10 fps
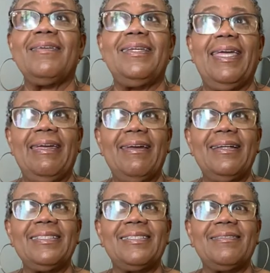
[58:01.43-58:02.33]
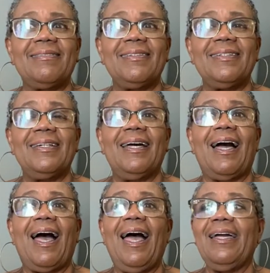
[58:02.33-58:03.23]
Yes,
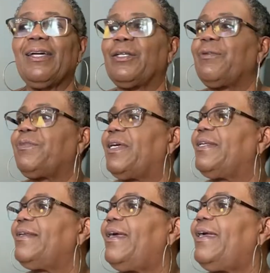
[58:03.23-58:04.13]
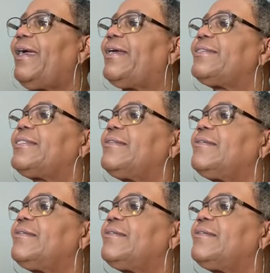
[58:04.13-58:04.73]
I could have done that.